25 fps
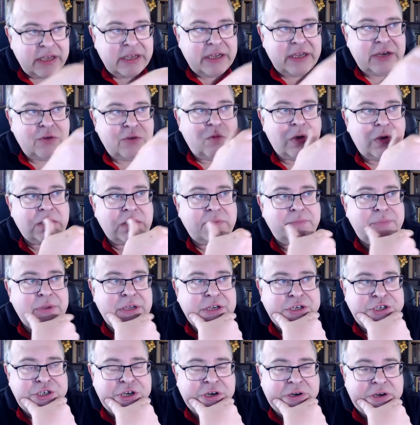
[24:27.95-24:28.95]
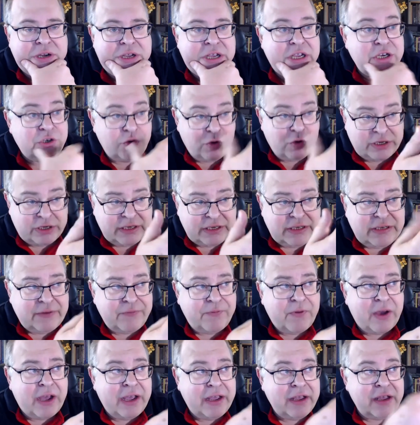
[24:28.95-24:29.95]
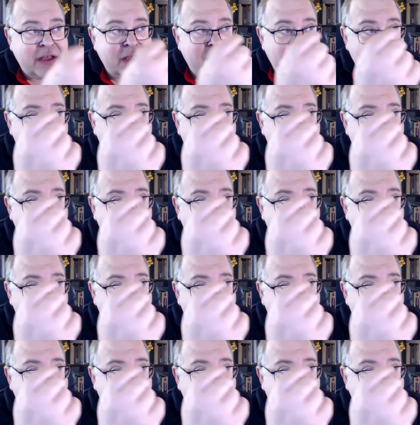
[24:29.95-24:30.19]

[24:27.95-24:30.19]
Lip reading: in one picture to identify